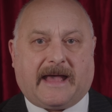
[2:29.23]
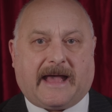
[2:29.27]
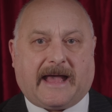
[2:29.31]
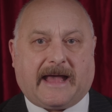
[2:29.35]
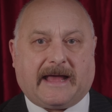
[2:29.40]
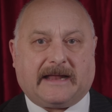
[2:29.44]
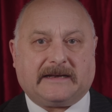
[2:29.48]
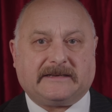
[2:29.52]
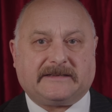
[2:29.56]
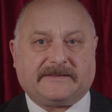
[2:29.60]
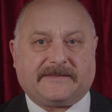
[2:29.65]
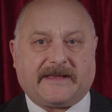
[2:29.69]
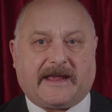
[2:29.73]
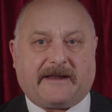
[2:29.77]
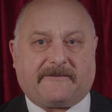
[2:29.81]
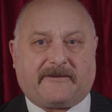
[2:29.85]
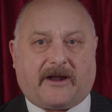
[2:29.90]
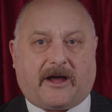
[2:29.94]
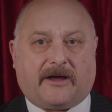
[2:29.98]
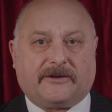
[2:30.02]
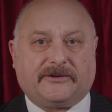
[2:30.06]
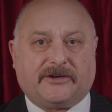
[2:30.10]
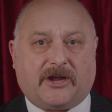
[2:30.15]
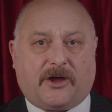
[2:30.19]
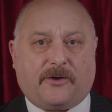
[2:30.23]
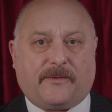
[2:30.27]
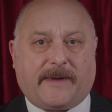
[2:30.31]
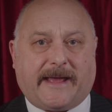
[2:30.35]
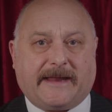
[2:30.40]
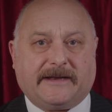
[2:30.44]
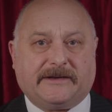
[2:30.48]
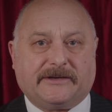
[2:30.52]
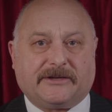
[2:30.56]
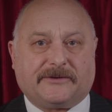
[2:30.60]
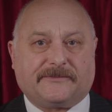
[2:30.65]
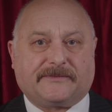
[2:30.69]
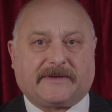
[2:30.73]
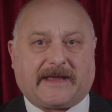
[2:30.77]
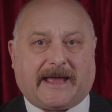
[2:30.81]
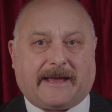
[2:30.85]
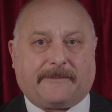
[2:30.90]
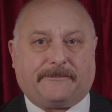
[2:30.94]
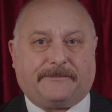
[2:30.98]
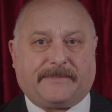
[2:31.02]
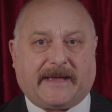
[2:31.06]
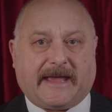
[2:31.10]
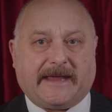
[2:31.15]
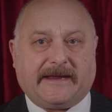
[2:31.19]
And there are no end of
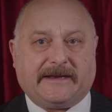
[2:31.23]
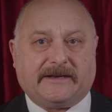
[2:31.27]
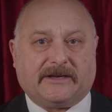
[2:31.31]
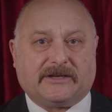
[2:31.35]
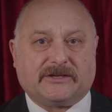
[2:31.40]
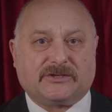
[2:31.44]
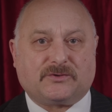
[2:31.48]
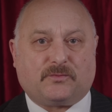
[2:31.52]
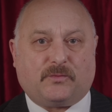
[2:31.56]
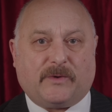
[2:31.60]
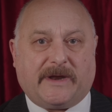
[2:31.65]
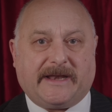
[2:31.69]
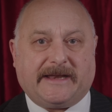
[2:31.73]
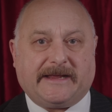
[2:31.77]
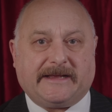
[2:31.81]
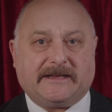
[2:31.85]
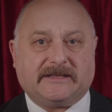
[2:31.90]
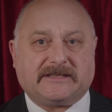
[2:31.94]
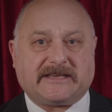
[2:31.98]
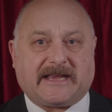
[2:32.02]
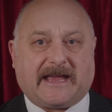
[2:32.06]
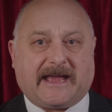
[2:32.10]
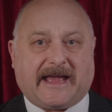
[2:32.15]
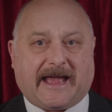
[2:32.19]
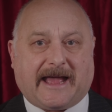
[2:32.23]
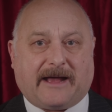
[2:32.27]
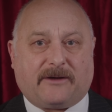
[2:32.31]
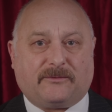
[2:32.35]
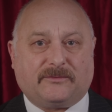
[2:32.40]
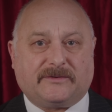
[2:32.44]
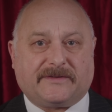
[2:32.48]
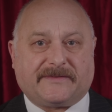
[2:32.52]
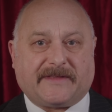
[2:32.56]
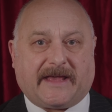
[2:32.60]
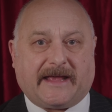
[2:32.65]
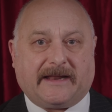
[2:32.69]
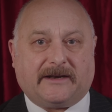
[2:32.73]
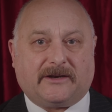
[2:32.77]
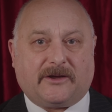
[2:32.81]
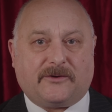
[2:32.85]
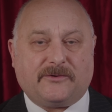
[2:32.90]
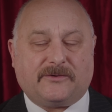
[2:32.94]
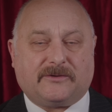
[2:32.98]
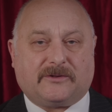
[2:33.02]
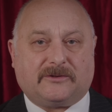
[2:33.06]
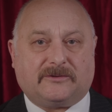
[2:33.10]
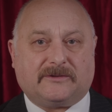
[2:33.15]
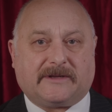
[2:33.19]
campaigners willing to hound their
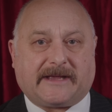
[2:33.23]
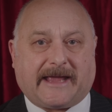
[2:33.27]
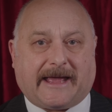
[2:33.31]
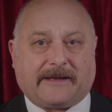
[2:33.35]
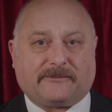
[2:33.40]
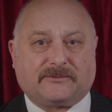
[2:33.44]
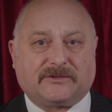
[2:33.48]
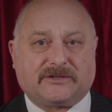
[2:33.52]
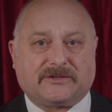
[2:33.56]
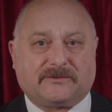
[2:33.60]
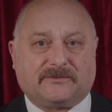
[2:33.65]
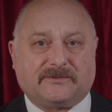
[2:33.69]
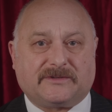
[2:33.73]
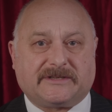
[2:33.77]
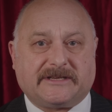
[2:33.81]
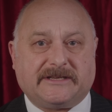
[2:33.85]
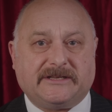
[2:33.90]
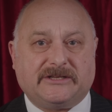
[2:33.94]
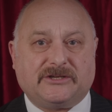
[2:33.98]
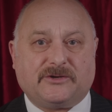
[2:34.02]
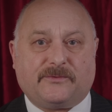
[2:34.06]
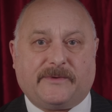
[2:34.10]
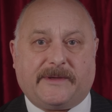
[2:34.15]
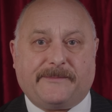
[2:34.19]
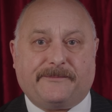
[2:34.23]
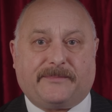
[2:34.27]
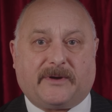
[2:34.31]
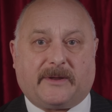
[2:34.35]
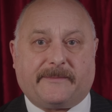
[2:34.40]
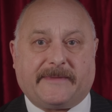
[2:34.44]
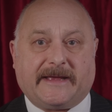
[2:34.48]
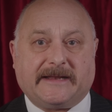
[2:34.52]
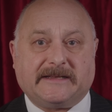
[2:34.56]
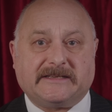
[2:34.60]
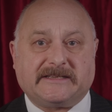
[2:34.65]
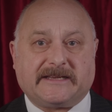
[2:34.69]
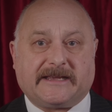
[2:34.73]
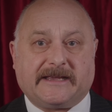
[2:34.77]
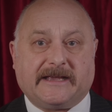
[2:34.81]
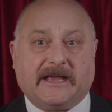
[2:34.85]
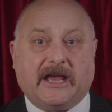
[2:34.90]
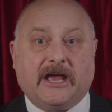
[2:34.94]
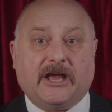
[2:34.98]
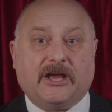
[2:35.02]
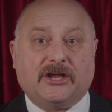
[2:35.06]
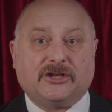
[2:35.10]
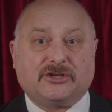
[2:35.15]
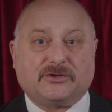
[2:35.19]
local councils into implementing
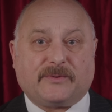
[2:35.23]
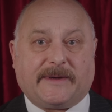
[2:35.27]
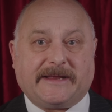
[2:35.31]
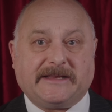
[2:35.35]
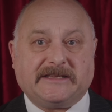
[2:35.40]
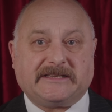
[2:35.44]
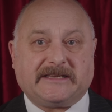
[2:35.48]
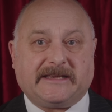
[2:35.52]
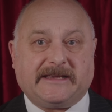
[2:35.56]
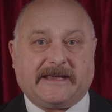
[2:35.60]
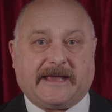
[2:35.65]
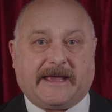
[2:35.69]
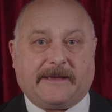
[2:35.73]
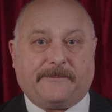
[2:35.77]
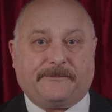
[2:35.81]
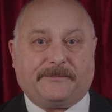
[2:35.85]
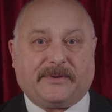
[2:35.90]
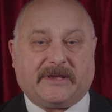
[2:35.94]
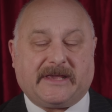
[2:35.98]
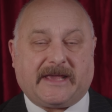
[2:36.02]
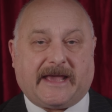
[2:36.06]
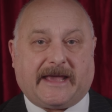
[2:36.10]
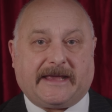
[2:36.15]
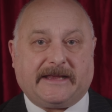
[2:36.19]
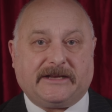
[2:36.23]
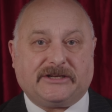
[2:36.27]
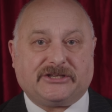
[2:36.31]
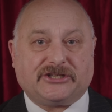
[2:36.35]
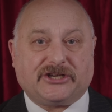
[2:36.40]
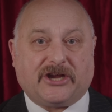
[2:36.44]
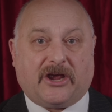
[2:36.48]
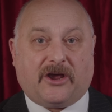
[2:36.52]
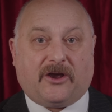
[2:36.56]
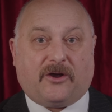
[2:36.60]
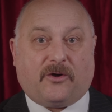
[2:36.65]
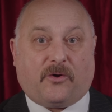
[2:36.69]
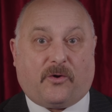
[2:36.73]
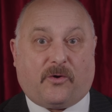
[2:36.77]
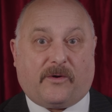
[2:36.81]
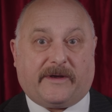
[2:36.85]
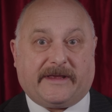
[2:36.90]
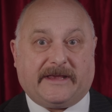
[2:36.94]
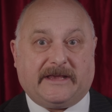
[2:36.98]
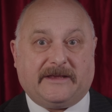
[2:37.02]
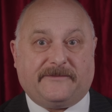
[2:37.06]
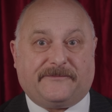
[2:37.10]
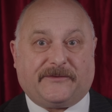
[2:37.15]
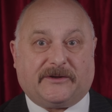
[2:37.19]
twenty M P H or
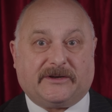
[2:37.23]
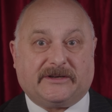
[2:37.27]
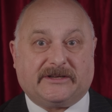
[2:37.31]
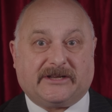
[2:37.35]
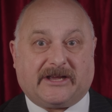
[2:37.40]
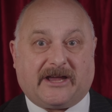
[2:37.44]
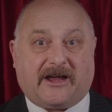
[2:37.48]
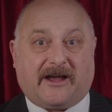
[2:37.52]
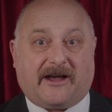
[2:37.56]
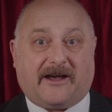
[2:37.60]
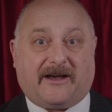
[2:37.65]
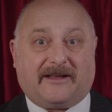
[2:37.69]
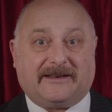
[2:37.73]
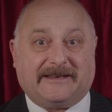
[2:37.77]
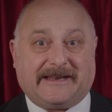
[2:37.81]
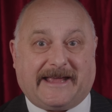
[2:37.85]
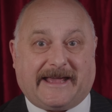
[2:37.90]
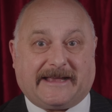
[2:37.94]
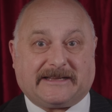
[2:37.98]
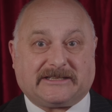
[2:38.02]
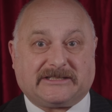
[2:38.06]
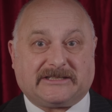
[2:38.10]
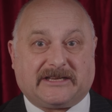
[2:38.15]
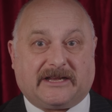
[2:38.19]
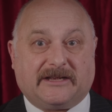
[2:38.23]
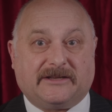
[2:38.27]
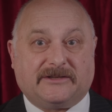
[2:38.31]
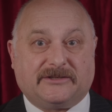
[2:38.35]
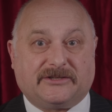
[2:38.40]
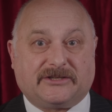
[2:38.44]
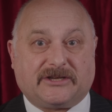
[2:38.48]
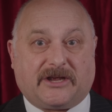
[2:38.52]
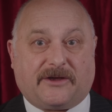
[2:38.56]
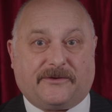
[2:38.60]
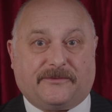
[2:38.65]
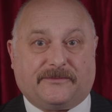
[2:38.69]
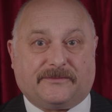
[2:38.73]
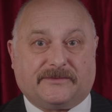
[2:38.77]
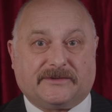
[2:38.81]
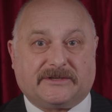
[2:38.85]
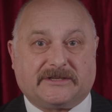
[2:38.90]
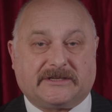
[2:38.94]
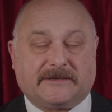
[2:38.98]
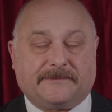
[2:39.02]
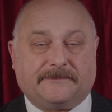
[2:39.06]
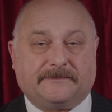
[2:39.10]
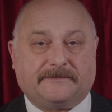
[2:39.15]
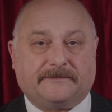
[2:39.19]
even car-less
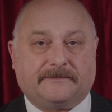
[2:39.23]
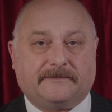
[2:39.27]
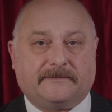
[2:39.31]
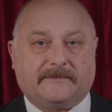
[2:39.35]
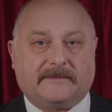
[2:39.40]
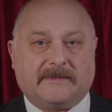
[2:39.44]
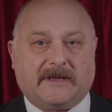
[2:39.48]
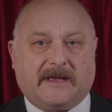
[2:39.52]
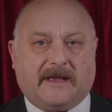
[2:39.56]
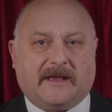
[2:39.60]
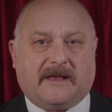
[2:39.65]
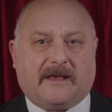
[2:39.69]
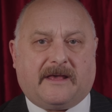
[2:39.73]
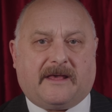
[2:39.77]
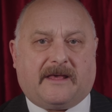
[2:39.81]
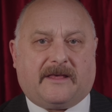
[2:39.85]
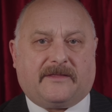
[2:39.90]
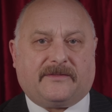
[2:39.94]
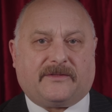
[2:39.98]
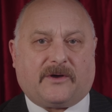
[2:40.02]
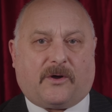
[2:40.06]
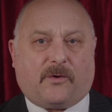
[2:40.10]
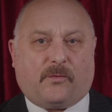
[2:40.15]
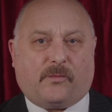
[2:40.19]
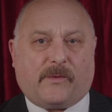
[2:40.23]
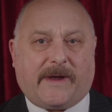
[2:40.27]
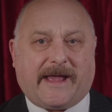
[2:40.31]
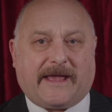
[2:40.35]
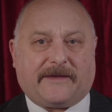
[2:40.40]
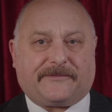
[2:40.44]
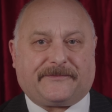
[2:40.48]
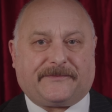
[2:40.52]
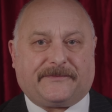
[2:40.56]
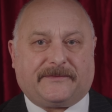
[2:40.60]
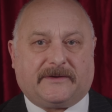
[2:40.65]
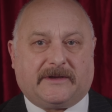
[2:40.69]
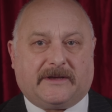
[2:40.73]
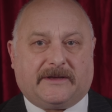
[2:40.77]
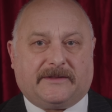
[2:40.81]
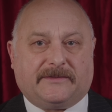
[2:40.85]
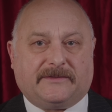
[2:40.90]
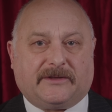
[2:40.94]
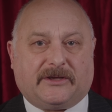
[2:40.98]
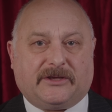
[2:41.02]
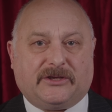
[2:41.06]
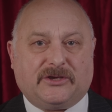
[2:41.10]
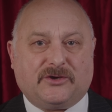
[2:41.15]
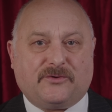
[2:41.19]
zones. The W E F,
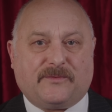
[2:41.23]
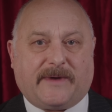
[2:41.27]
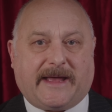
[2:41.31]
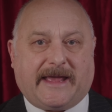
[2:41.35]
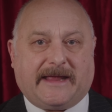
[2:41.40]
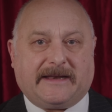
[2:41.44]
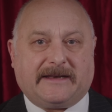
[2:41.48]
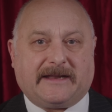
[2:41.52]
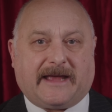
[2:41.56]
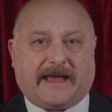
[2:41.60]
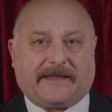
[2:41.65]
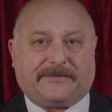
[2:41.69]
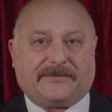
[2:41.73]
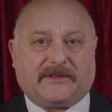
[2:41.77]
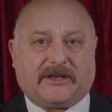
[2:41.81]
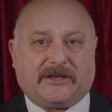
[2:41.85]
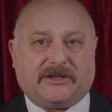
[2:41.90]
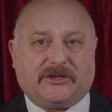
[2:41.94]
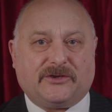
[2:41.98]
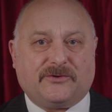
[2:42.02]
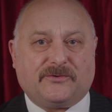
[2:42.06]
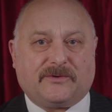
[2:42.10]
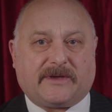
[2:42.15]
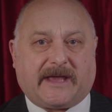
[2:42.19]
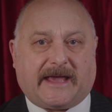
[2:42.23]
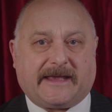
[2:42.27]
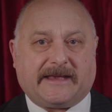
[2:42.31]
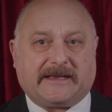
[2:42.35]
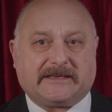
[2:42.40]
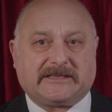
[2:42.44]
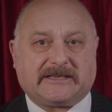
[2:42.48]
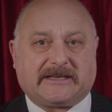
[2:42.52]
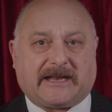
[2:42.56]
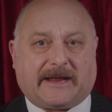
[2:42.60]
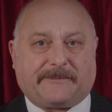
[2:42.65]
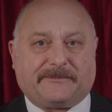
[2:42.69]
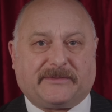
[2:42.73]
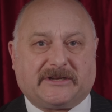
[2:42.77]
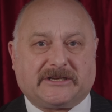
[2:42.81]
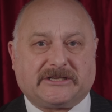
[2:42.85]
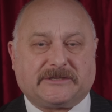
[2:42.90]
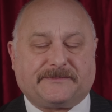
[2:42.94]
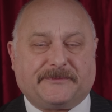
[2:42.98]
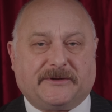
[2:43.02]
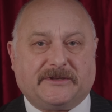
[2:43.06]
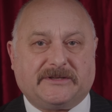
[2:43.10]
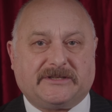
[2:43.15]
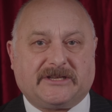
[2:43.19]
the U N and the U K
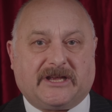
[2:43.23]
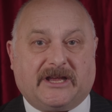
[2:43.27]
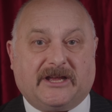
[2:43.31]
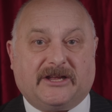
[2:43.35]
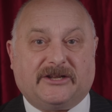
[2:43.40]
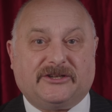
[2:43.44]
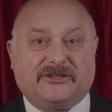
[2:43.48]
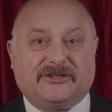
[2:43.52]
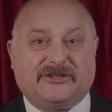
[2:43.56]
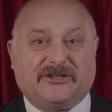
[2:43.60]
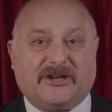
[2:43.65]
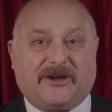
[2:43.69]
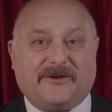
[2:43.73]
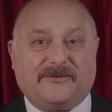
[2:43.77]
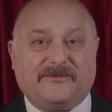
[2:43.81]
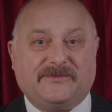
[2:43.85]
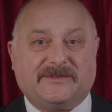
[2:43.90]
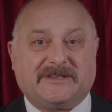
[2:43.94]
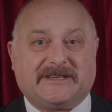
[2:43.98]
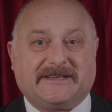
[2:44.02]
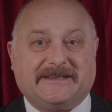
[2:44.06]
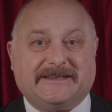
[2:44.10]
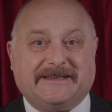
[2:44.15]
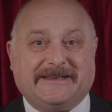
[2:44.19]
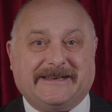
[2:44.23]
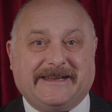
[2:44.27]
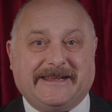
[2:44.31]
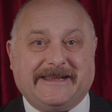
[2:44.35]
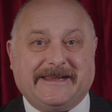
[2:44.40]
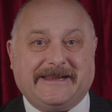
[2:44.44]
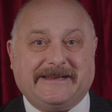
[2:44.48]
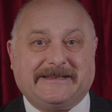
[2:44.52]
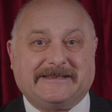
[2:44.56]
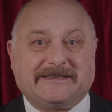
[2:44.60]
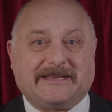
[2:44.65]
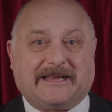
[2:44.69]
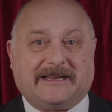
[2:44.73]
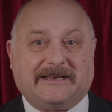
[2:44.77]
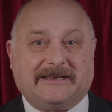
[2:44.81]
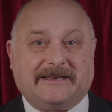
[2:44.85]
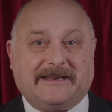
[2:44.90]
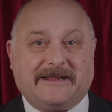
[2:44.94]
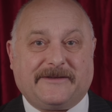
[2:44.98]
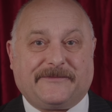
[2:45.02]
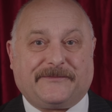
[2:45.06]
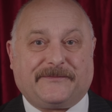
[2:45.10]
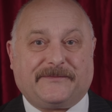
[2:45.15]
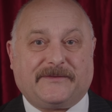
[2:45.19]
establishment don't need to
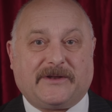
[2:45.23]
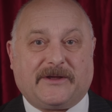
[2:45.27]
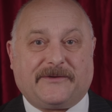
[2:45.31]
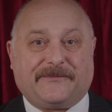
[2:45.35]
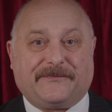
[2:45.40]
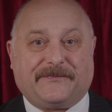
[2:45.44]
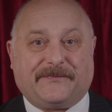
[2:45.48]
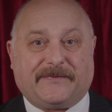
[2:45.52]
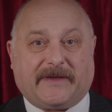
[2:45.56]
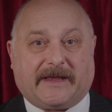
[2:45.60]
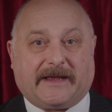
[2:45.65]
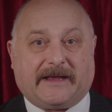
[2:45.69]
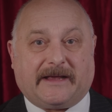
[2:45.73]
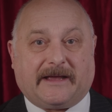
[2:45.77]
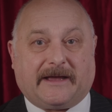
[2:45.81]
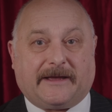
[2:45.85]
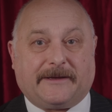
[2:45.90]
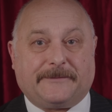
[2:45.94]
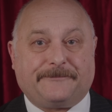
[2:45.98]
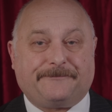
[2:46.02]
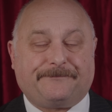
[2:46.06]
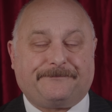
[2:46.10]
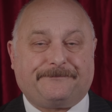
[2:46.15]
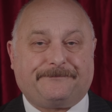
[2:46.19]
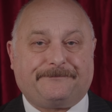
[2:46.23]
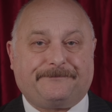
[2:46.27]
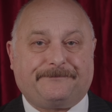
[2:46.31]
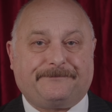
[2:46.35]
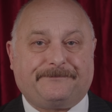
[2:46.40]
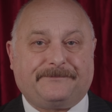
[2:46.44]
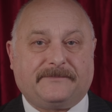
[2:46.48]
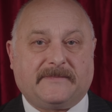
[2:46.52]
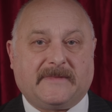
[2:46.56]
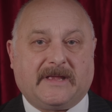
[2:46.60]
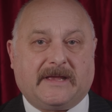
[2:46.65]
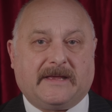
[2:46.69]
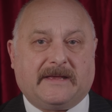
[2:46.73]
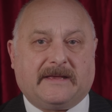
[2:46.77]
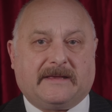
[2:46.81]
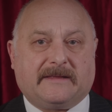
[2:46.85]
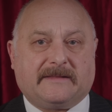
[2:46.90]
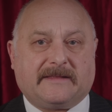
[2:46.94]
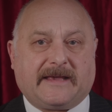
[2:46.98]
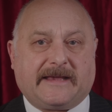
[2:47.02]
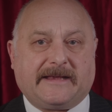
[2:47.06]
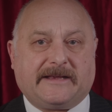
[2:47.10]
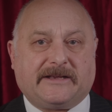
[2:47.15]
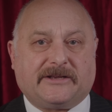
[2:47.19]
lift a finger.
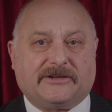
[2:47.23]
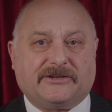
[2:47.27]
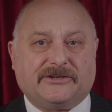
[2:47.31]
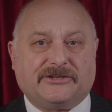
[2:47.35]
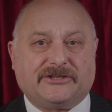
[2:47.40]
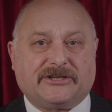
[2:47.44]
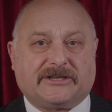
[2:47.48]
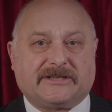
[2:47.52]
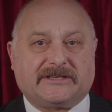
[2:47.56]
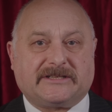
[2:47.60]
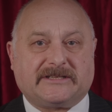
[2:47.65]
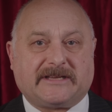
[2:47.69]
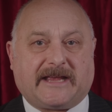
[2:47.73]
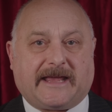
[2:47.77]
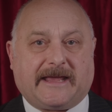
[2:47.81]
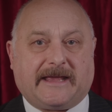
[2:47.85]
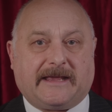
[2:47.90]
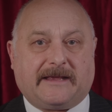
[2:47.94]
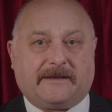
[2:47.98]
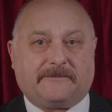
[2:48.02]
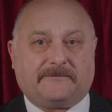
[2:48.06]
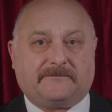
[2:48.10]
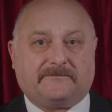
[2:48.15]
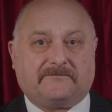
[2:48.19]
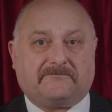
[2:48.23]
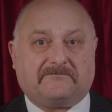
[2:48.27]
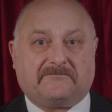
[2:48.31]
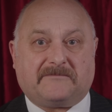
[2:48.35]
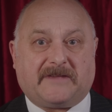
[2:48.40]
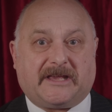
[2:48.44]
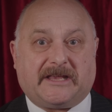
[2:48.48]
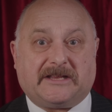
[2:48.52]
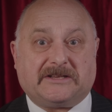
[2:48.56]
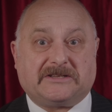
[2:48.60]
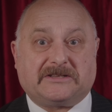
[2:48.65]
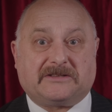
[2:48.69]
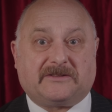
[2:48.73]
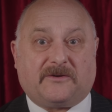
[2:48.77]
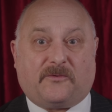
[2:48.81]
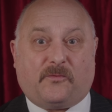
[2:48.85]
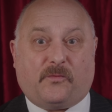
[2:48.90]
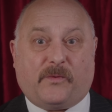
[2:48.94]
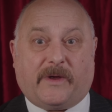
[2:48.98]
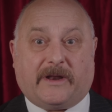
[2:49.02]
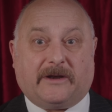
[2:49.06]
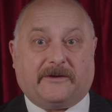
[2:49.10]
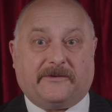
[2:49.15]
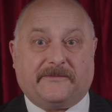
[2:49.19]
They can just say, it's the
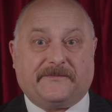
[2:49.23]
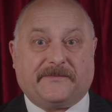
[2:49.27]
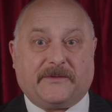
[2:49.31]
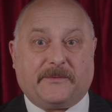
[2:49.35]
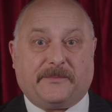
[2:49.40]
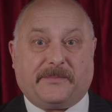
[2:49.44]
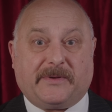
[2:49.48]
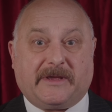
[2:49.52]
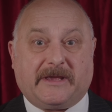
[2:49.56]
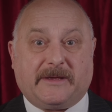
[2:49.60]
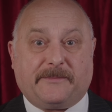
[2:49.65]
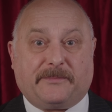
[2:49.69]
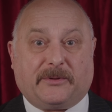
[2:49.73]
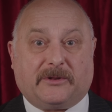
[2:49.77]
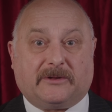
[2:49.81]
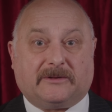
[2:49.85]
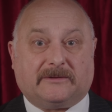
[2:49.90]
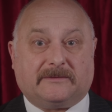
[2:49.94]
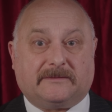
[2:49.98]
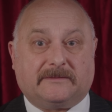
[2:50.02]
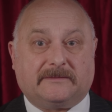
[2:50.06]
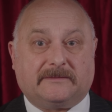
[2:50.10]
will of the people.